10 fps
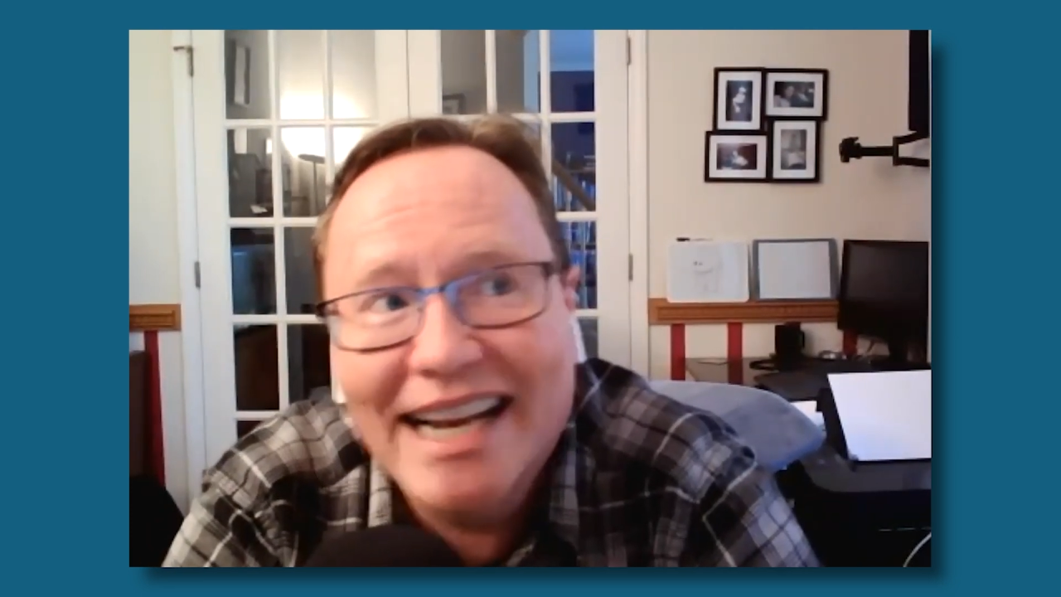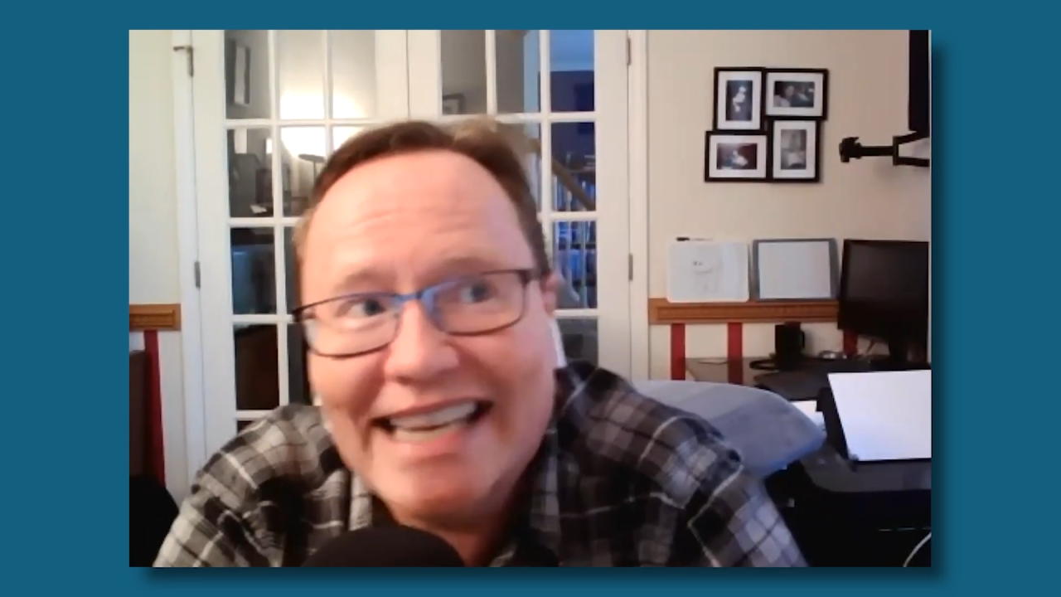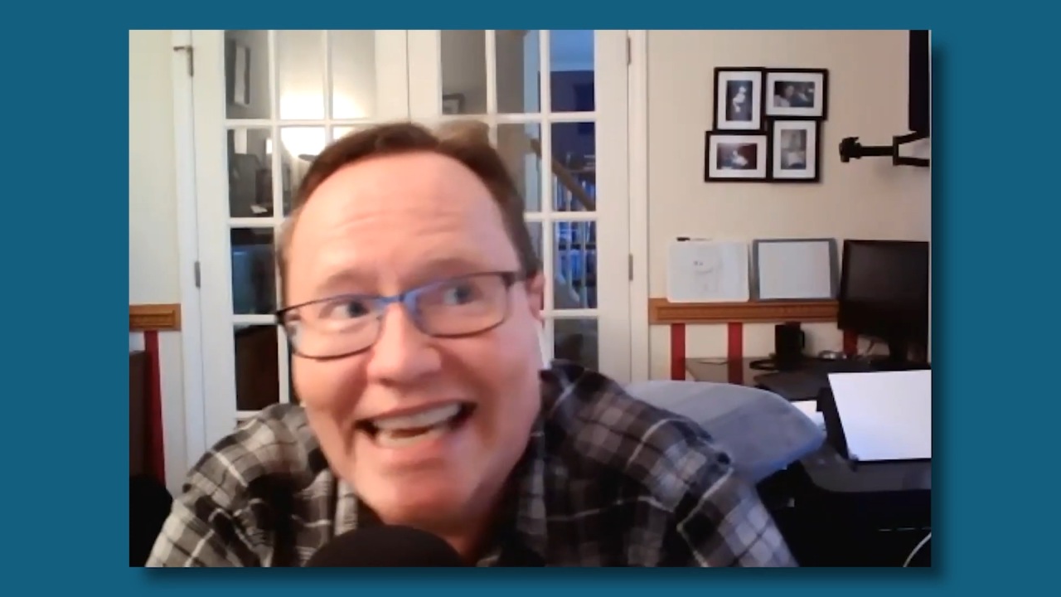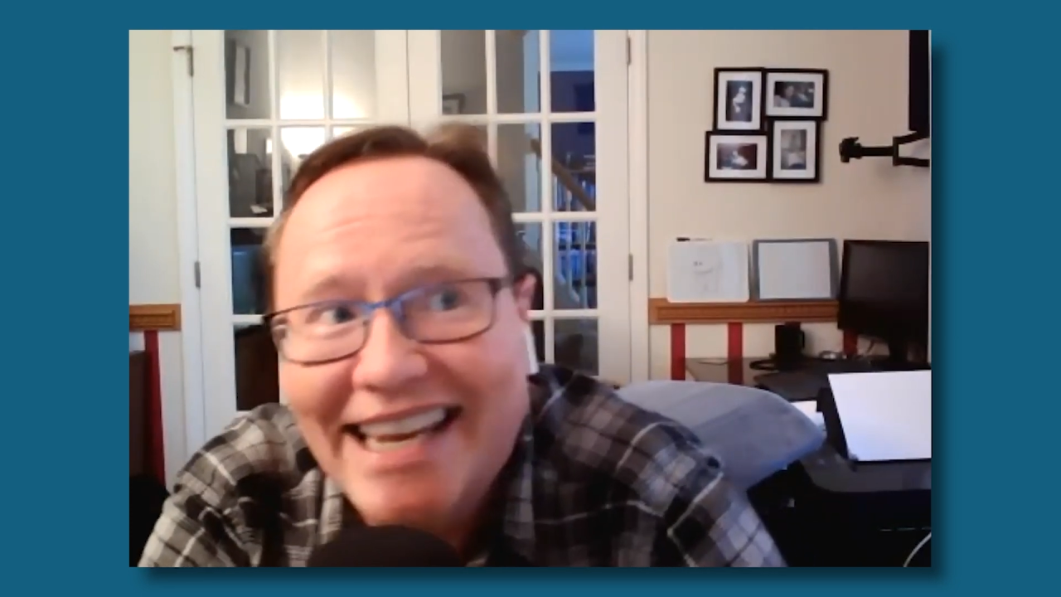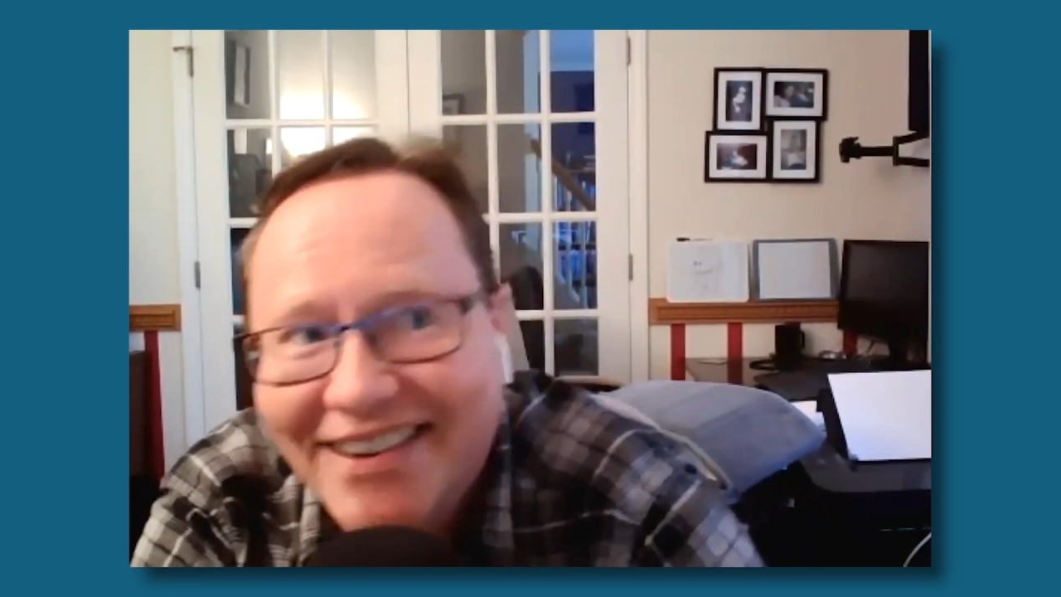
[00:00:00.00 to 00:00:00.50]
it
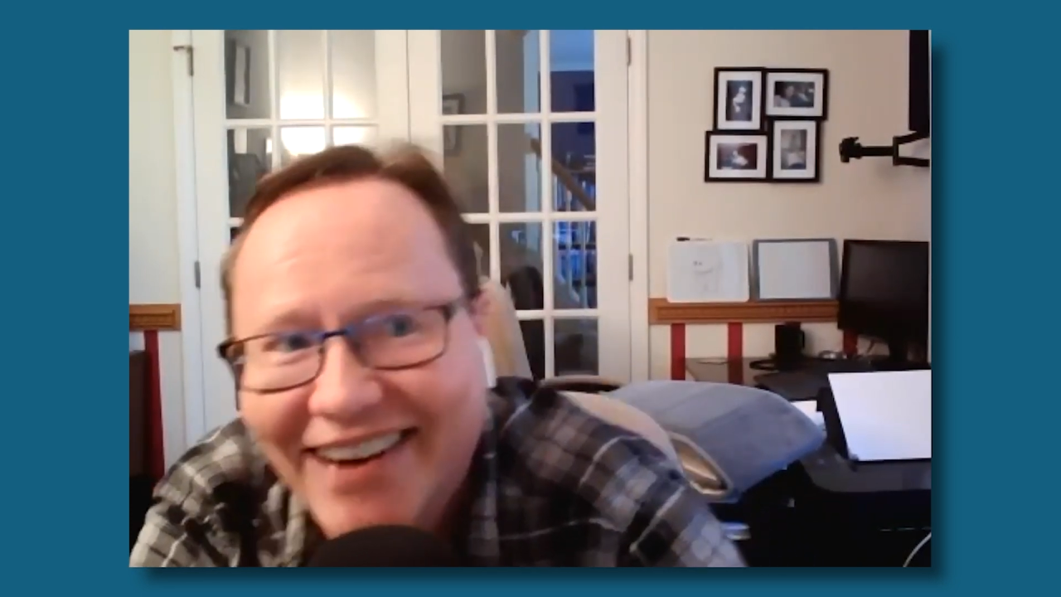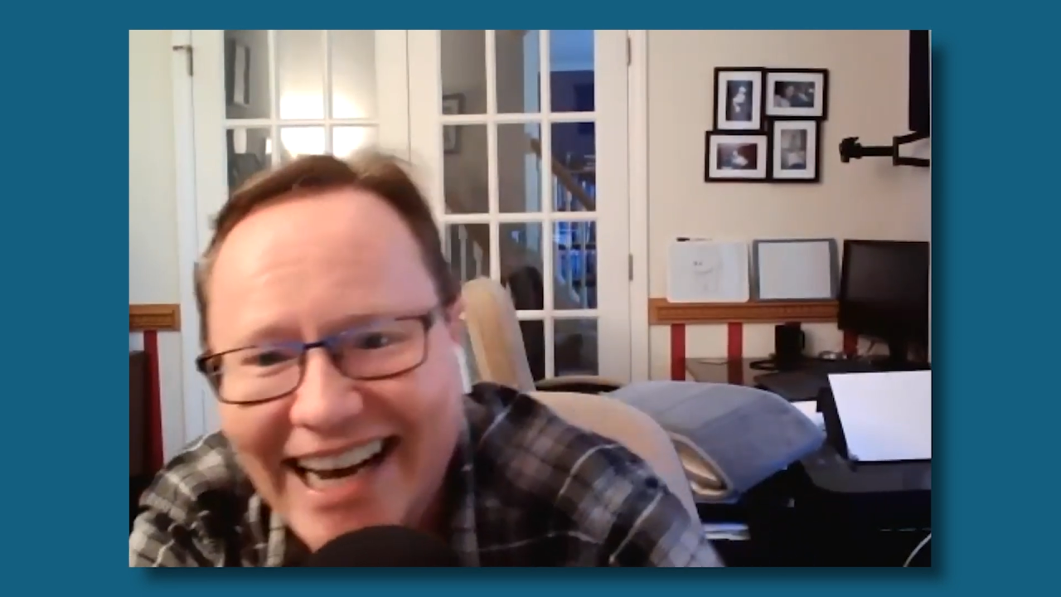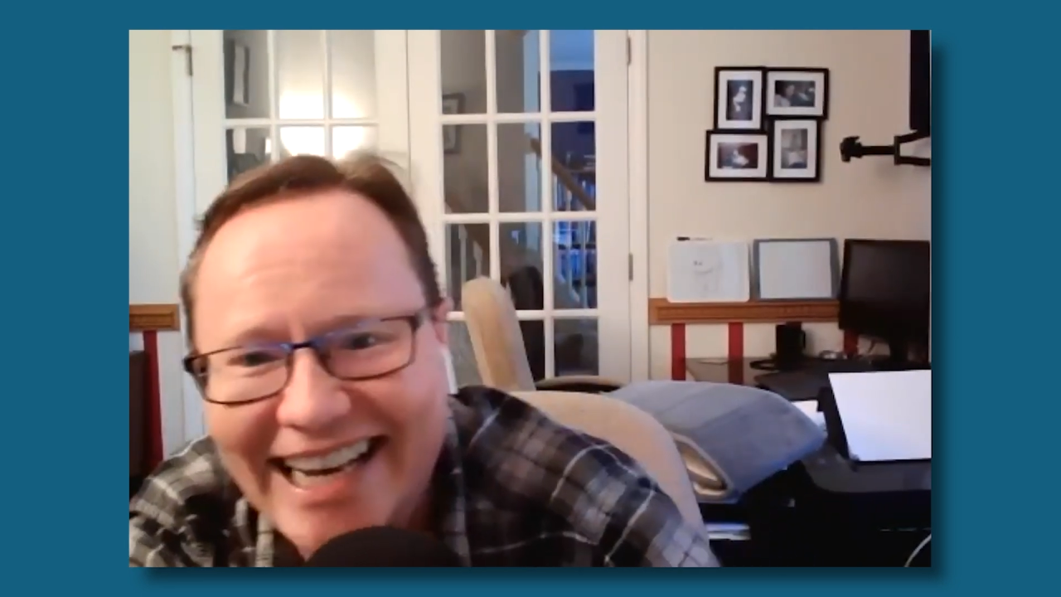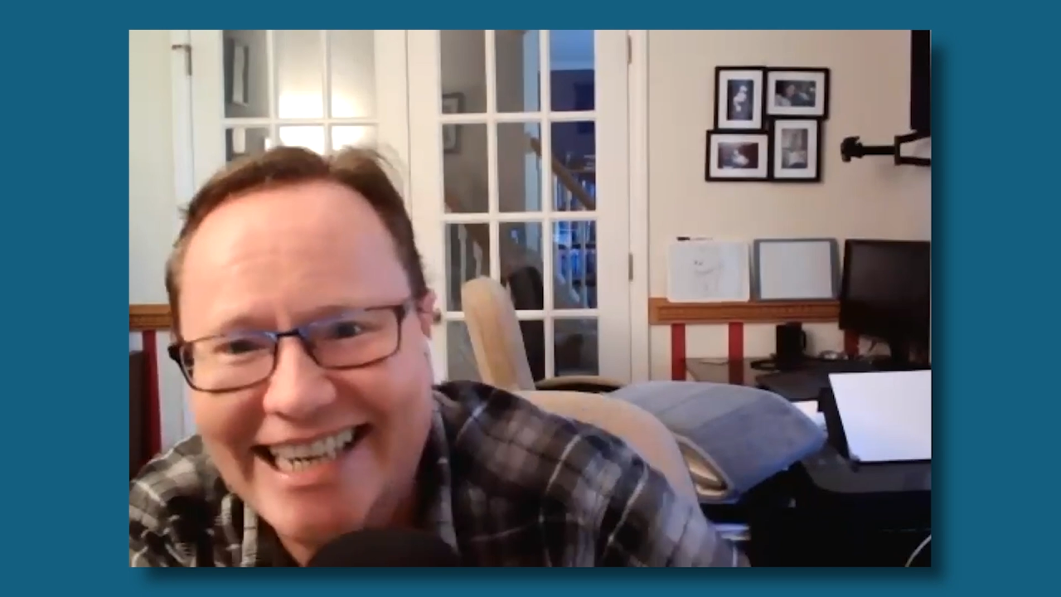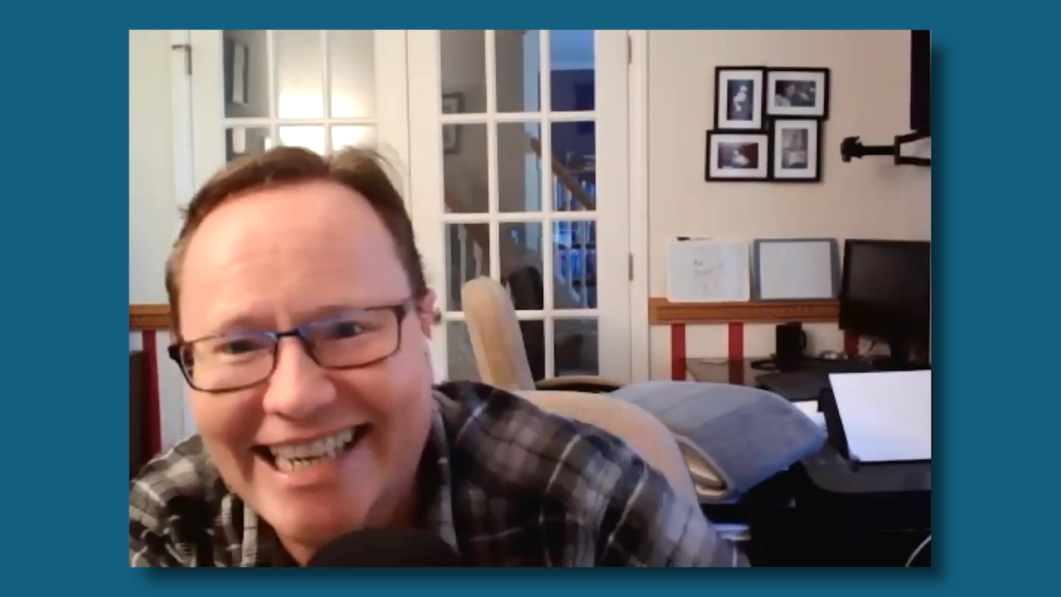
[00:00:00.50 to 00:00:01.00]
is,
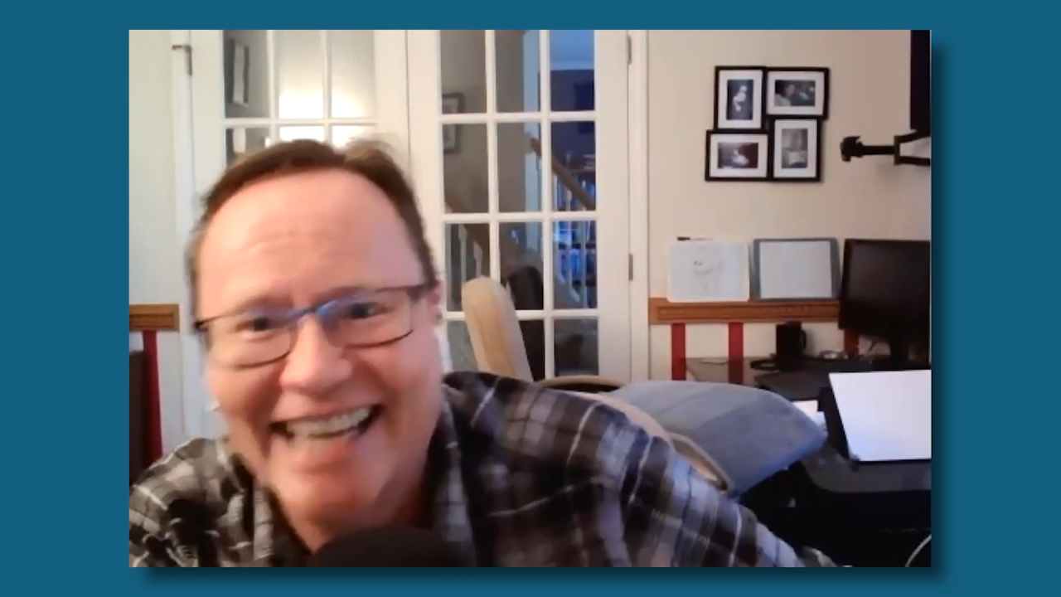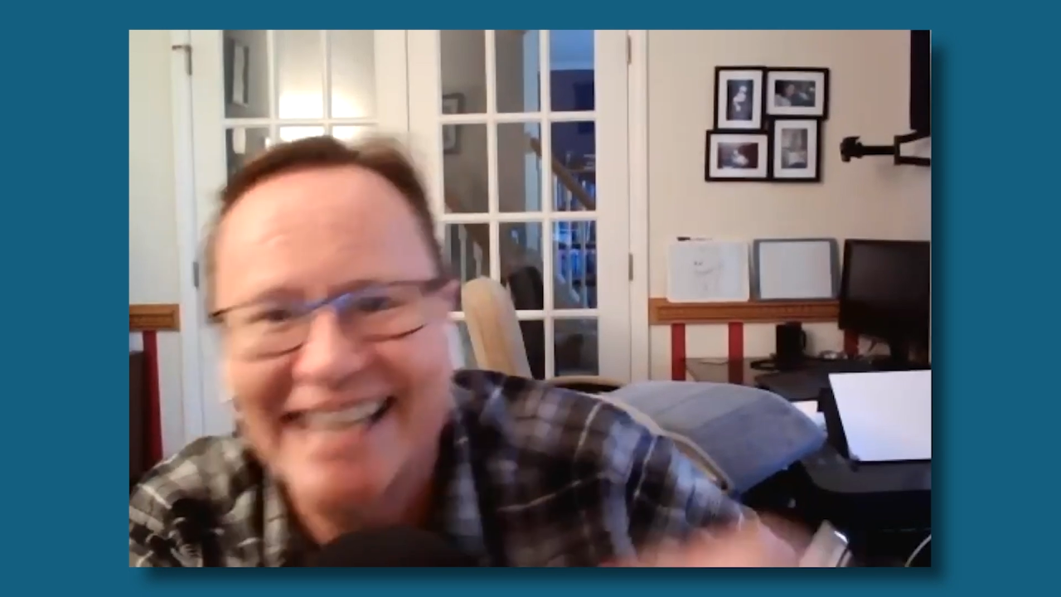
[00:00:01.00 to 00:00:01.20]
which